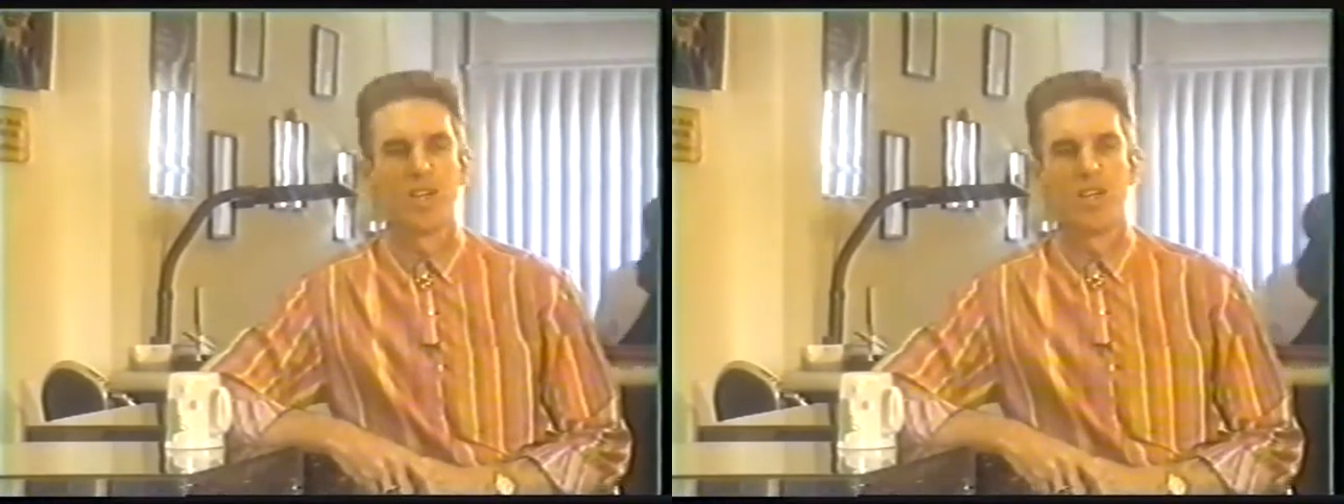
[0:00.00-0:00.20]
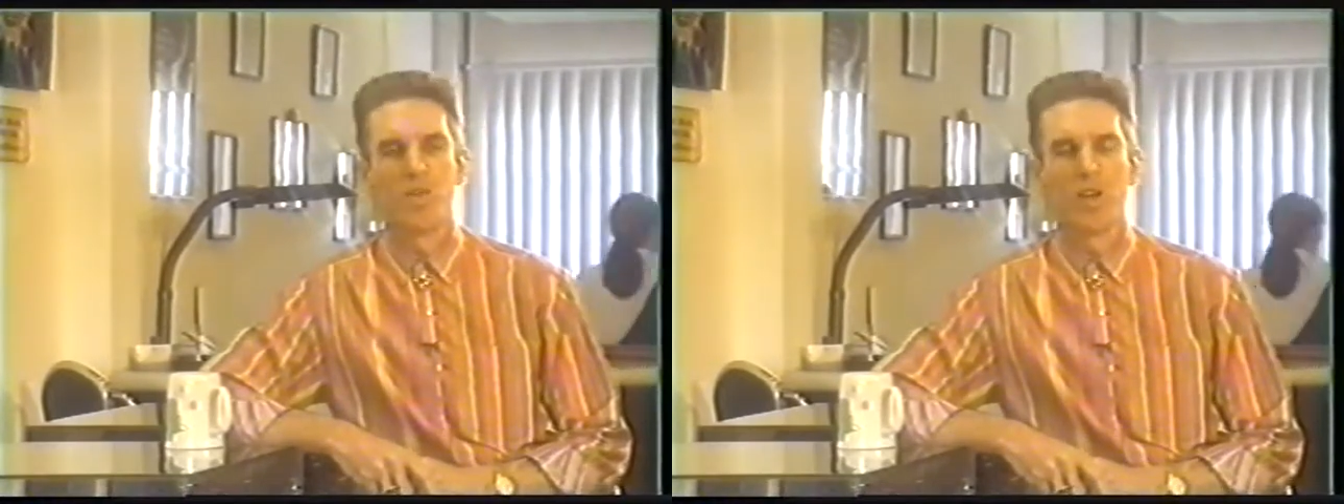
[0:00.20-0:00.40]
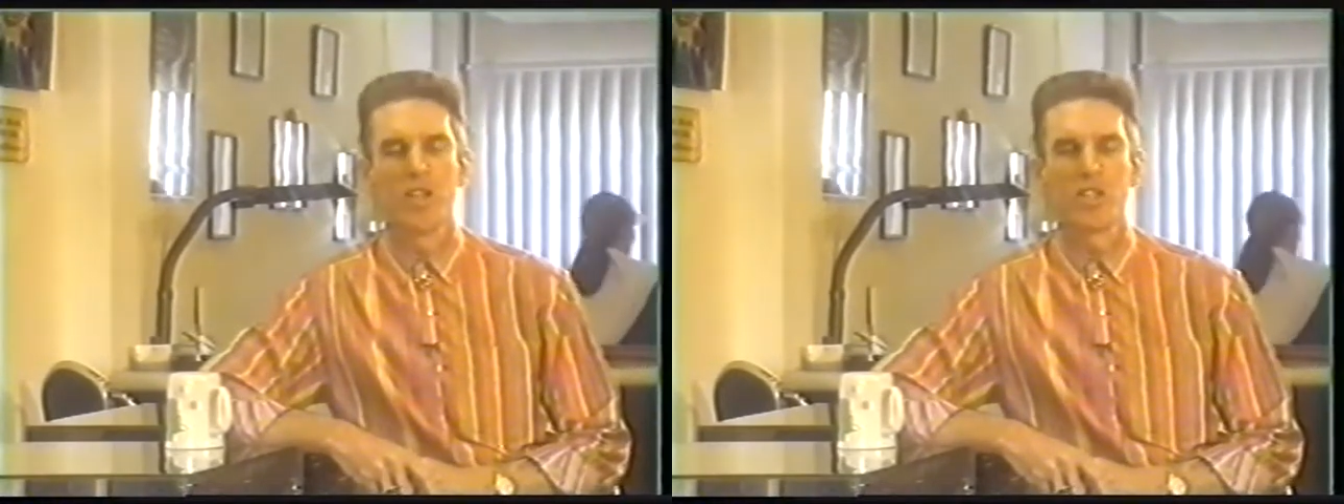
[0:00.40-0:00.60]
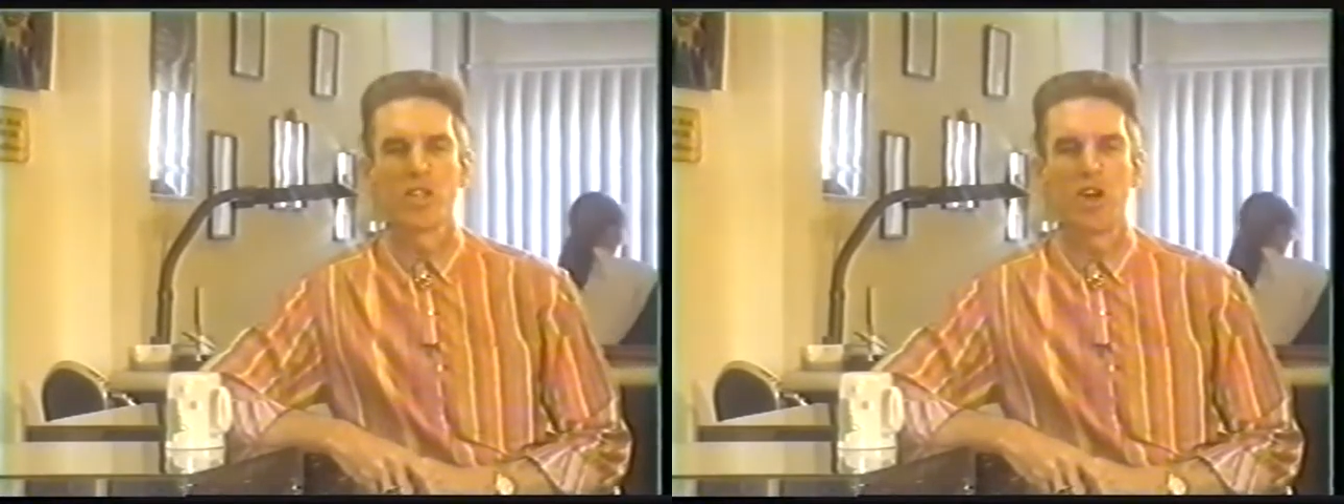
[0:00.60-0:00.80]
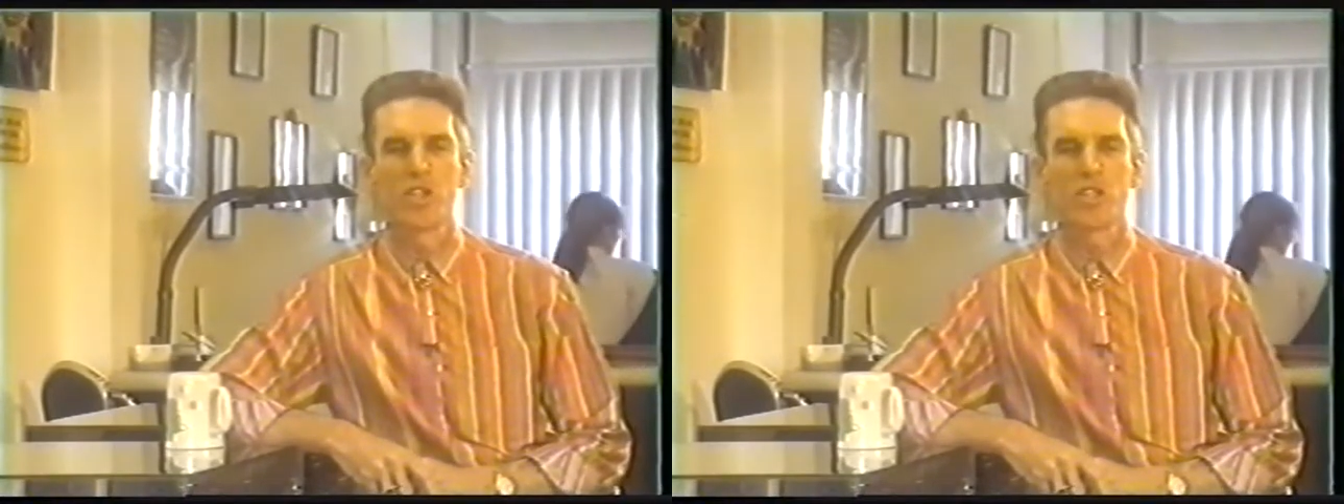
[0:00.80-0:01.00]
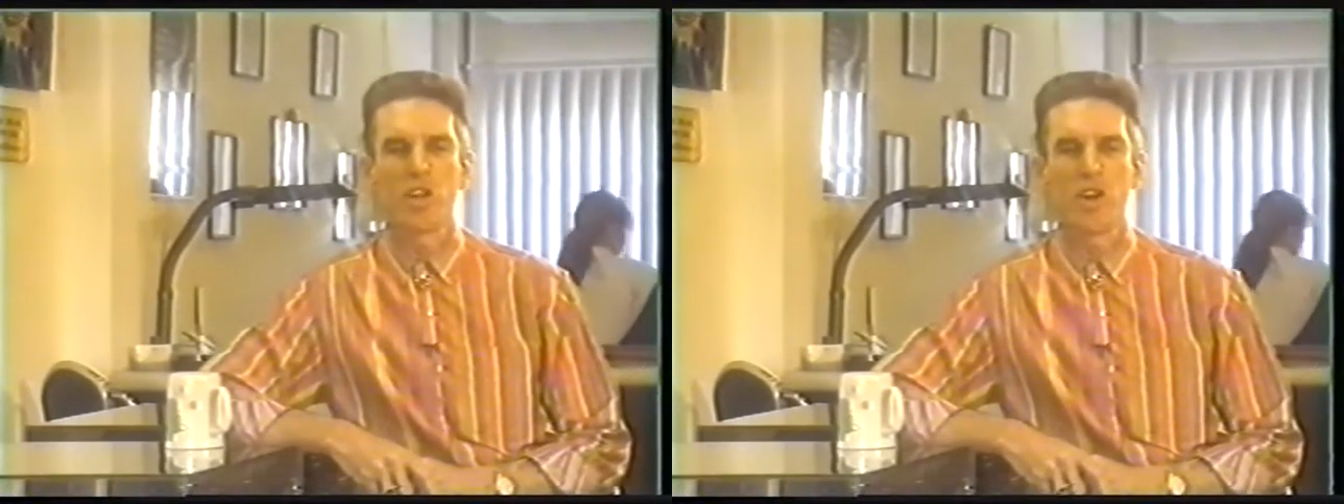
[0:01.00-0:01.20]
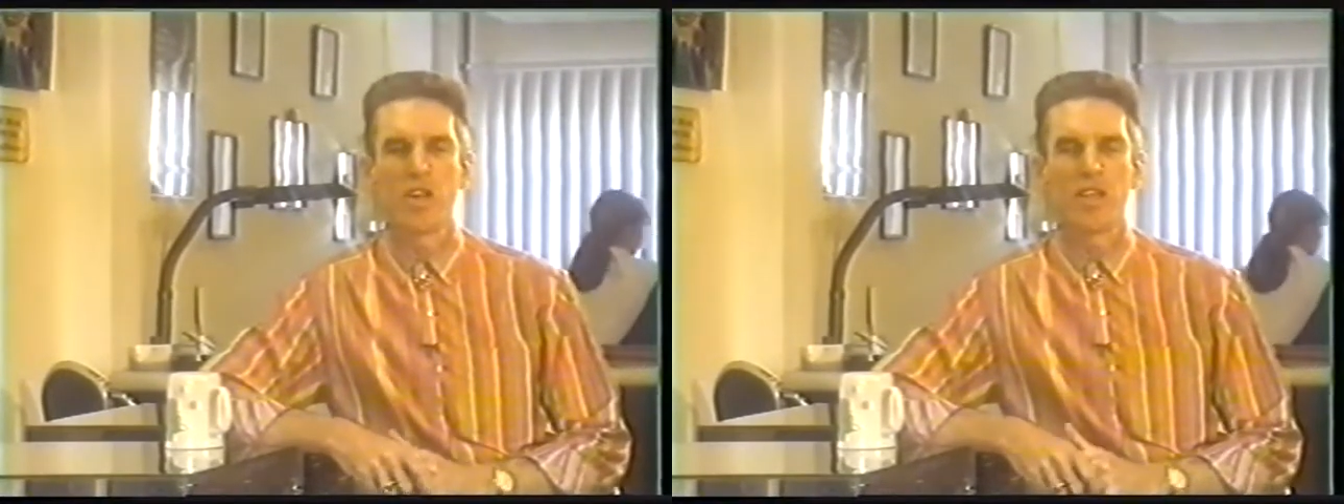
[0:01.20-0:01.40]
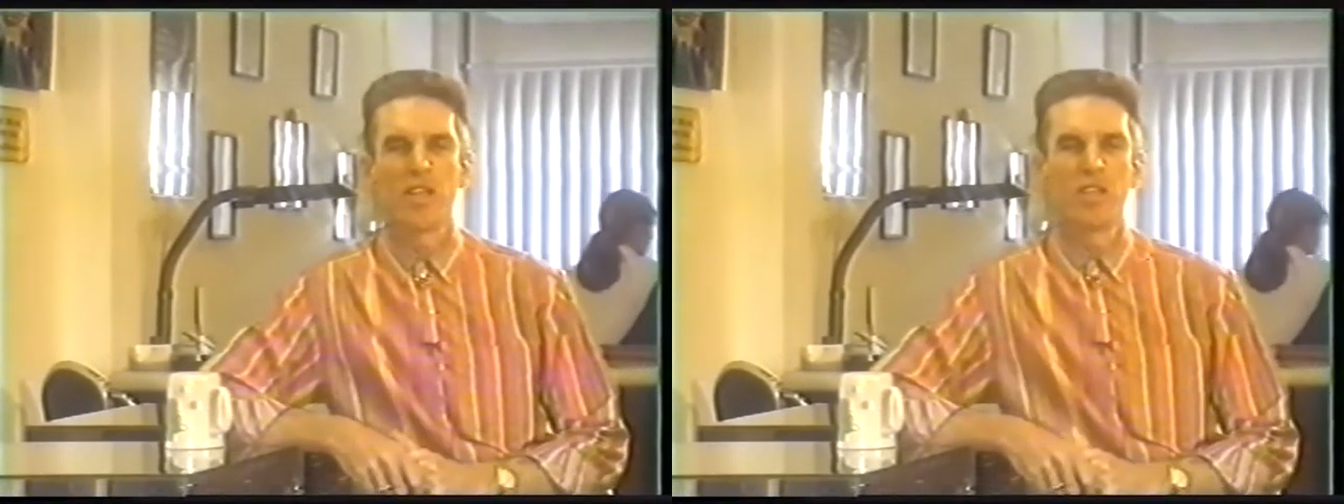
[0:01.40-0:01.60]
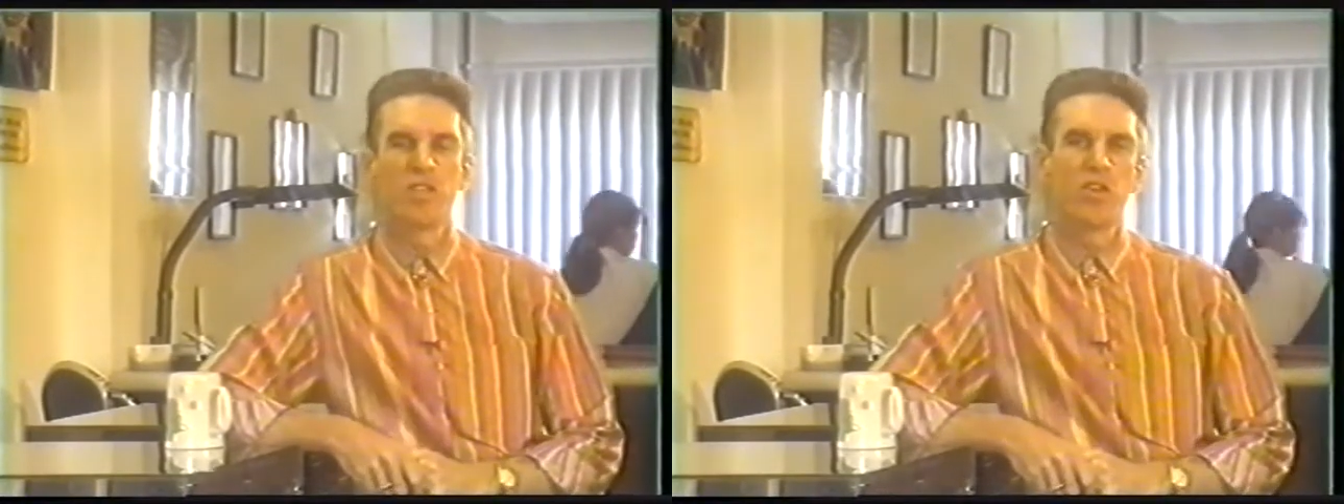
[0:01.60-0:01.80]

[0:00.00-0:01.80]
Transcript: Well, it's a long story. It